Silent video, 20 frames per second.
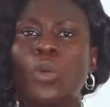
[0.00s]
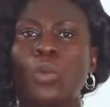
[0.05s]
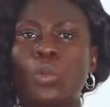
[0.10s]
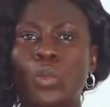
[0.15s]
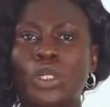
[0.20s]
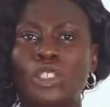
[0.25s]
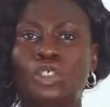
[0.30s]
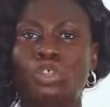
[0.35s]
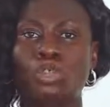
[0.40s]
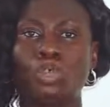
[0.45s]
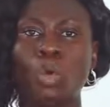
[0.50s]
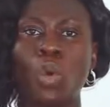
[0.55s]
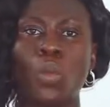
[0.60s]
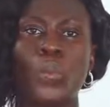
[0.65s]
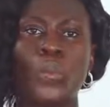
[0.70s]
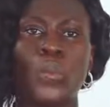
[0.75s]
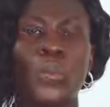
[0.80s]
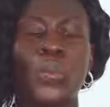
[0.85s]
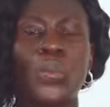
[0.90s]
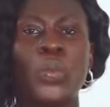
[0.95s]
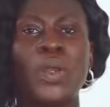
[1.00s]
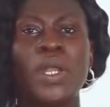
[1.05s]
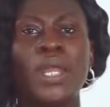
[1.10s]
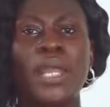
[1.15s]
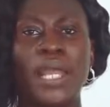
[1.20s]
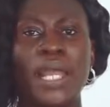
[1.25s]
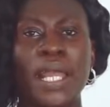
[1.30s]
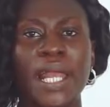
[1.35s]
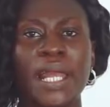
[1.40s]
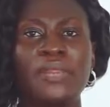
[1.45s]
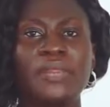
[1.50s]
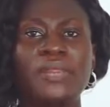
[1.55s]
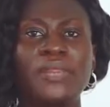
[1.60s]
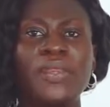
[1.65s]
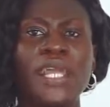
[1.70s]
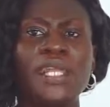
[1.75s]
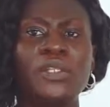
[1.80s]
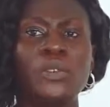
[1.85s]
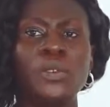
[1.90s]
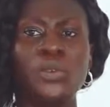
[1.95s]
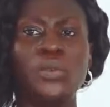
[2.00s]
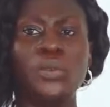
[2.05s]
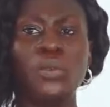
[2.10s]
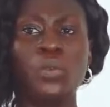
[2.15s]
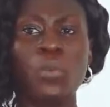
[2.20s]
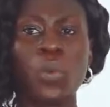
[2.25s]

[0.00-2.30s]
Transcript: with soap, and then you